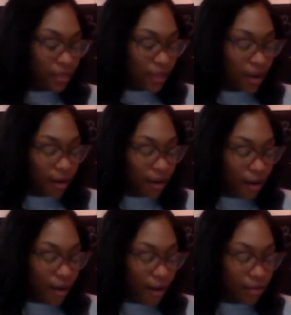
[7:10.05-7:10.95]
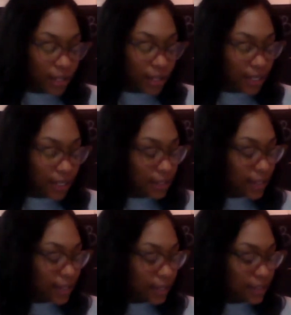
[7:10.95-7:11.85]
They are
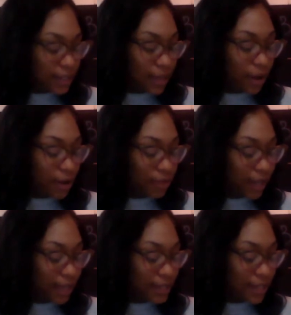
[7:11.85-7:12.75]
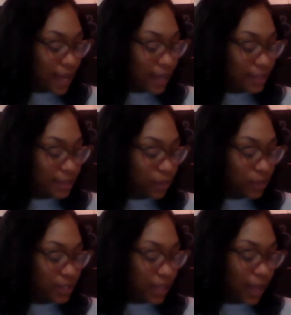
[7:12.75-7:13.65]
the only insects
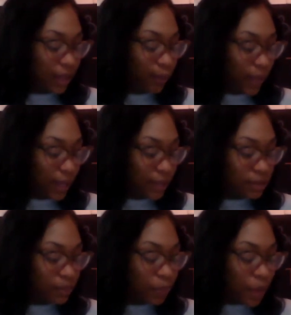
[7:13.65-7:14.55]
with scaly wings,